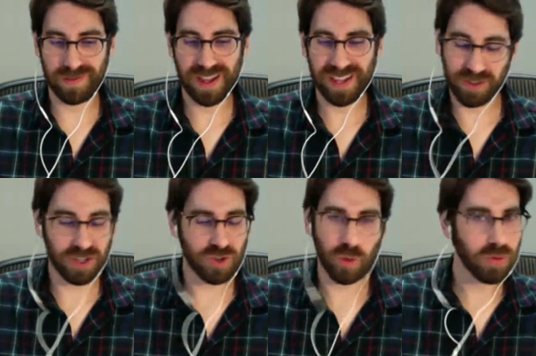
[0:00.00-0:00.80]

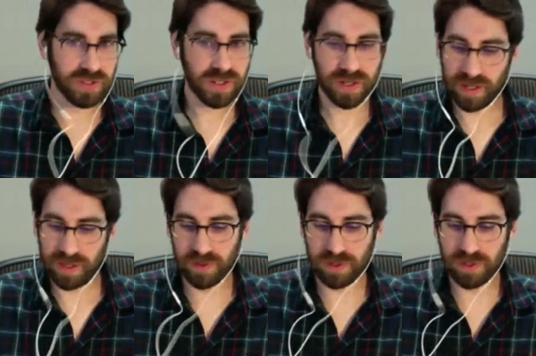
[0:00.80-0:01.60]
Control Prison.
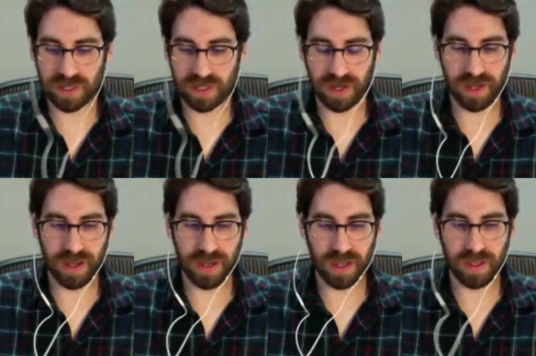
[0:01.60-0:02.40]
The first,
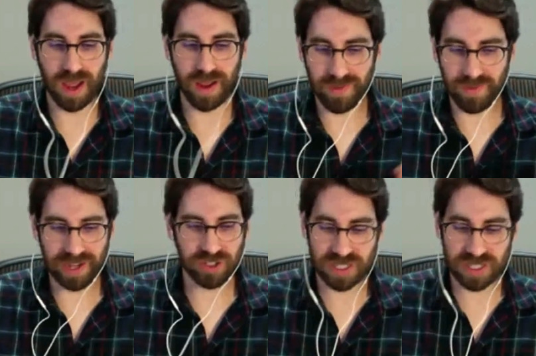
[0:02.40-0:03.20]
I've
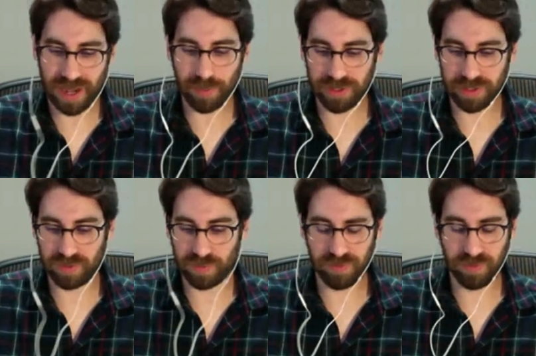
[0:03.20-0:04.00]
actually dabbled in
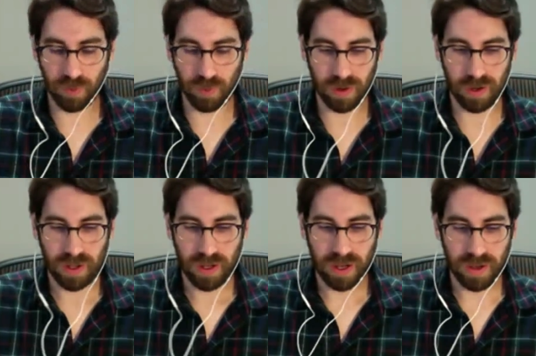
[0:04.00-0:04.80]
this before
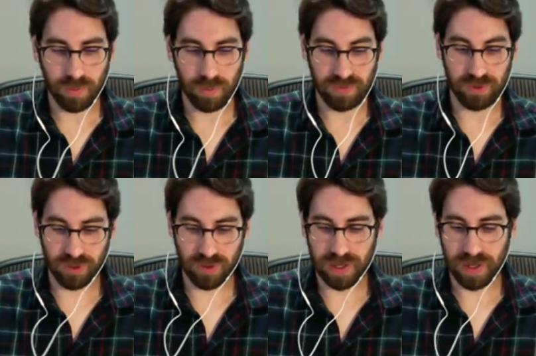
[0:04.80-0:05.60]
with
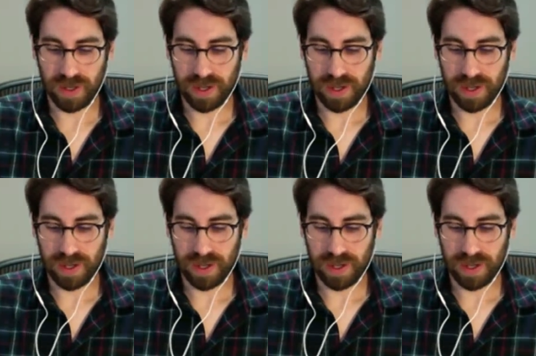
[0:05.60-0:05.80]
Verduran,